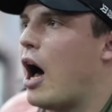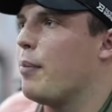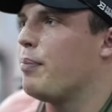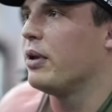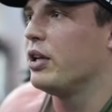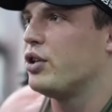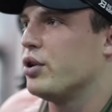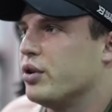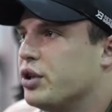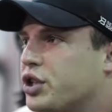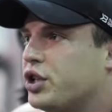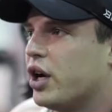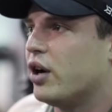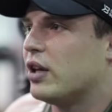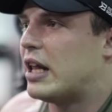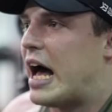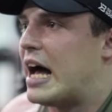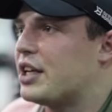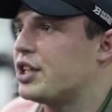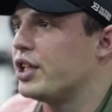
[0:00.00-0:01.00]
hop into a show
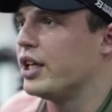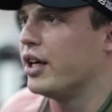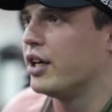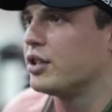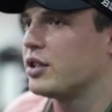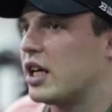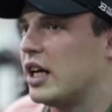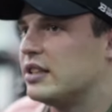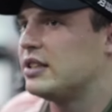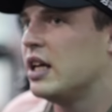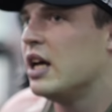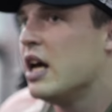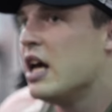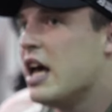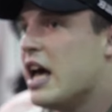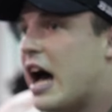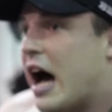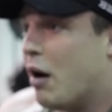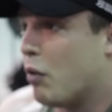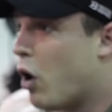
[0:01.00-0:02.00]
last year is because
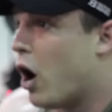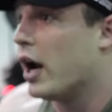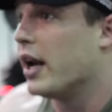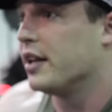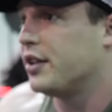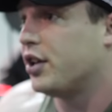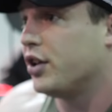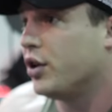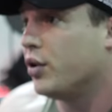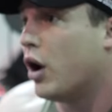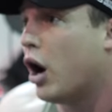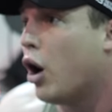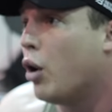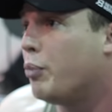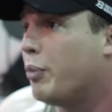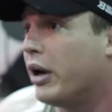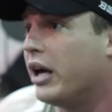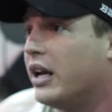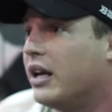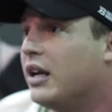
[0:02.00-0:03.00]
I wanted to do
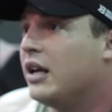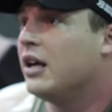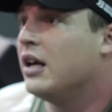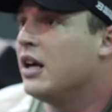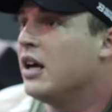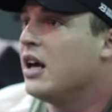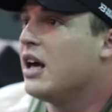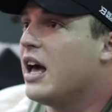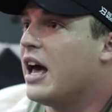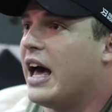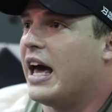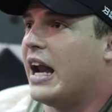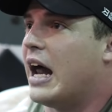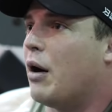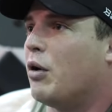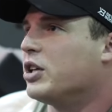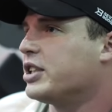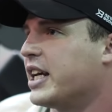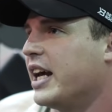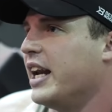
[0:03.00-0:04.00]
open. Right. And
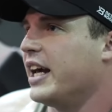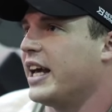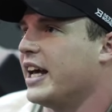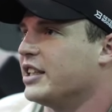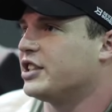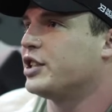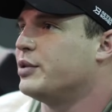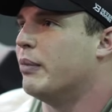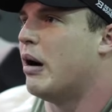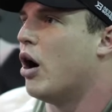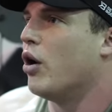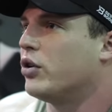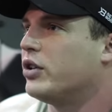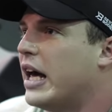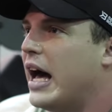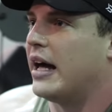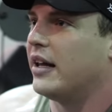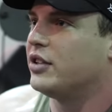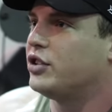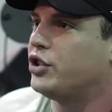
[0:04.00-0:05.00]
I was gonna get smoked at